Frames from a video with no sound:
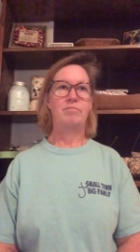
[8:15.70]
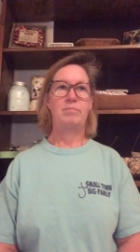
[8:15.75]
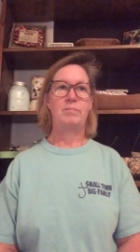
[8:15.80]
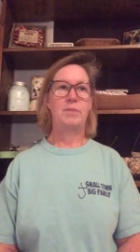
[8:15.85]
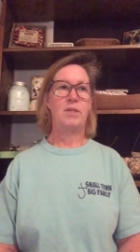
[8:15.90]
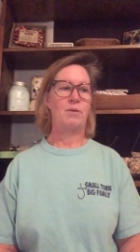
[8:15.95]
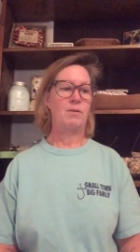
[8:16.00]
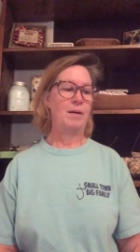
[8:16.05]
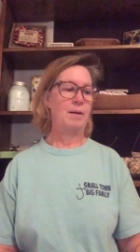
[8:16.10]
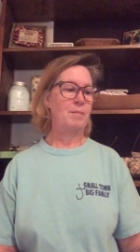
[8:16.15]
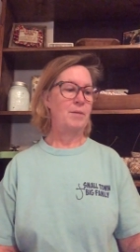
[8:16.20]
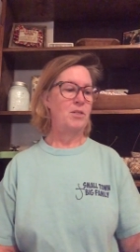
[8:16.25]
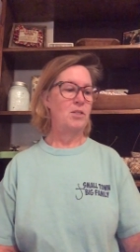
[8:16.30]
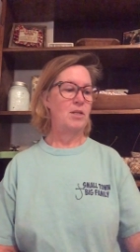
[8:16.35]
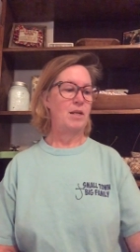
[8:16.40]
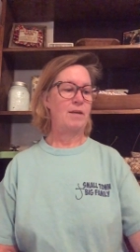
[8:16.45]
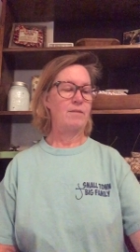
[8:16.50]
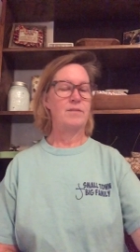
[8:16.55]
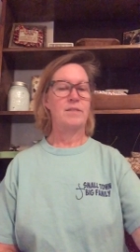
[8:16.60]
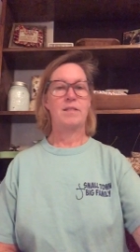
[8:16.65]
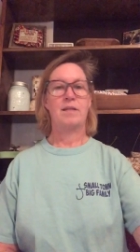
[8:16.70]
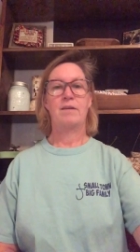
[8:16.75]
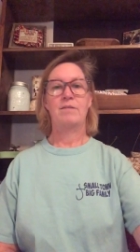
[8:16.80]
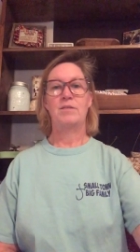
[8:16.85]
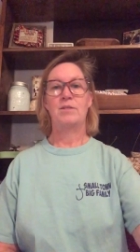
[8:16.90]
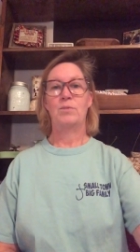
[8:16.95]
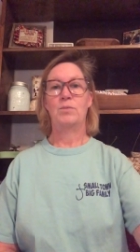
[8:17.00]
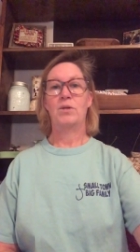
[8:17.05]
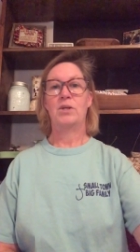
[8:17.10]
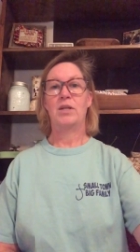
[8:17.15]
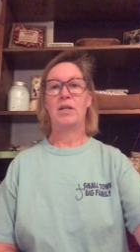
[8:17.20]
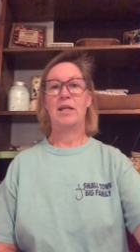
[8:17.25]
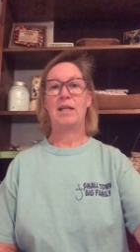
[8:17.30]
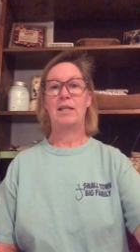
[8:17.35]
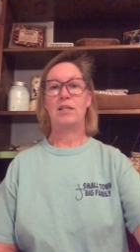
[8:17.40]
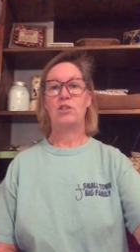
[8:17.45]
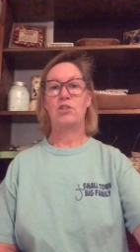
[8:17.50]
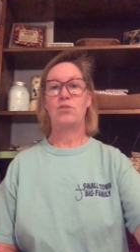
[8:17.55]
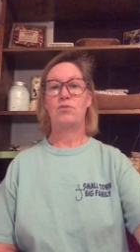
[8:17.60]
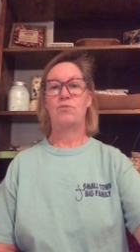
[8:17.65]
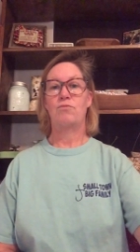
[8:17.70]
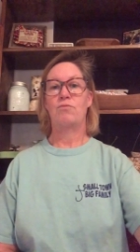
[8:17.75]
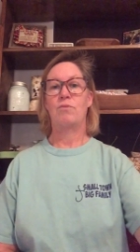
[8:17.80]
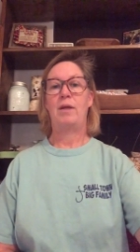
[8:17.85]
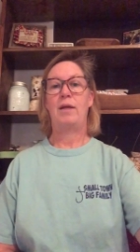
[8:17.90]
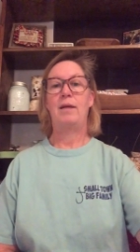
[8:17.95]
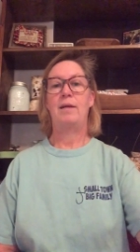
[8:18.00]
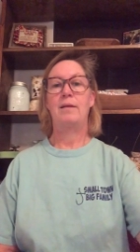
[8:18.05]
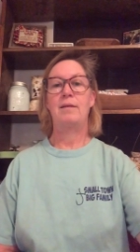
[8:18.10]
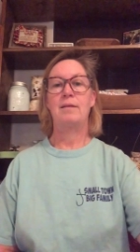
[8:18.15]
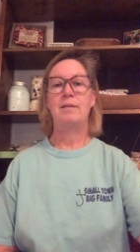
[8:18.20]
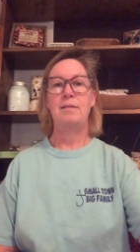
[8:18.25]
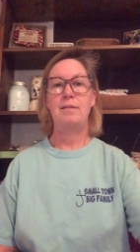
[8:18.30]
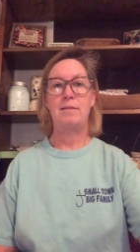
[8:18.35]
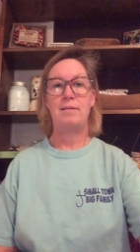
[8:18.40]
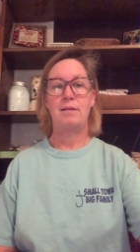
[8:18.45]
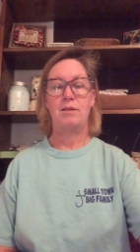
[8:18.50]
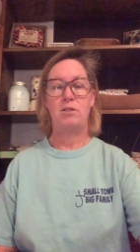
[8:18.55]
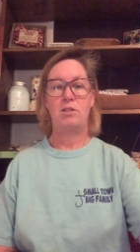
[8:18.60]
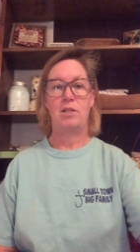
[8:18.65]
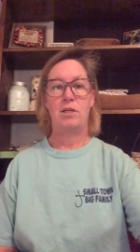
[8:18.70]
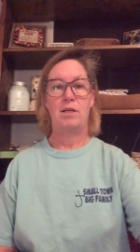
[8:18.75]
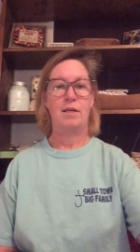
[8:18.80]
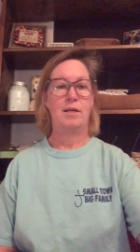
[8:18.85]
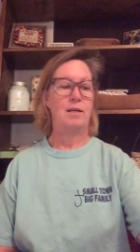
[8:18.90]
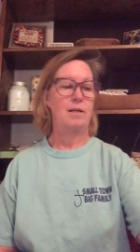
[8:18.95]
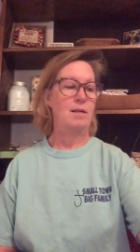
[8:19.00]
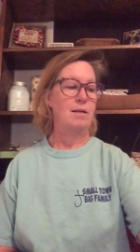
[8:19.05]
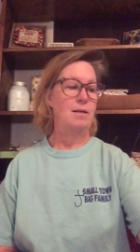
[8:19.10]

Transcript: Don't have much life stuff, so we're going to get straight into stitching.